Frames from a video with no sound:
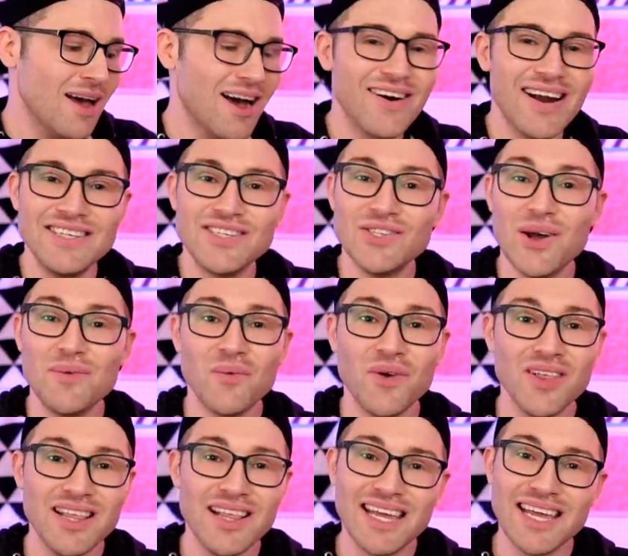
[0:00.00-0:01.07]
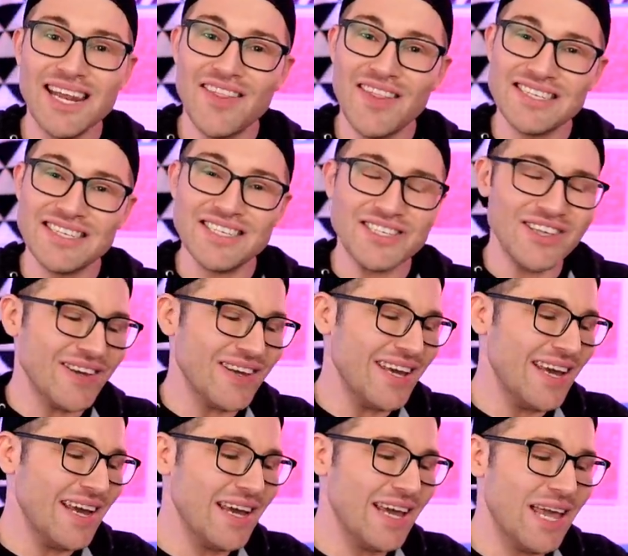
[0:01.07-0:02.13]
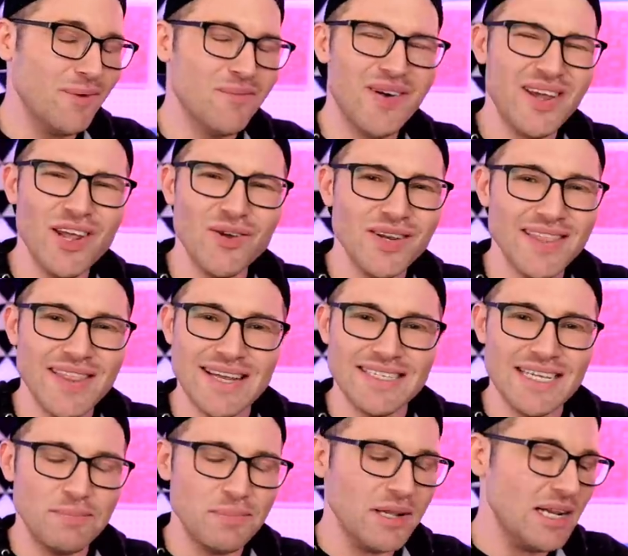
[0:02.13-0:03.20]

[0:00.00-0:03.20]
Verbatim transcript: All right, so I'm really liking how this is looking and we don't need that template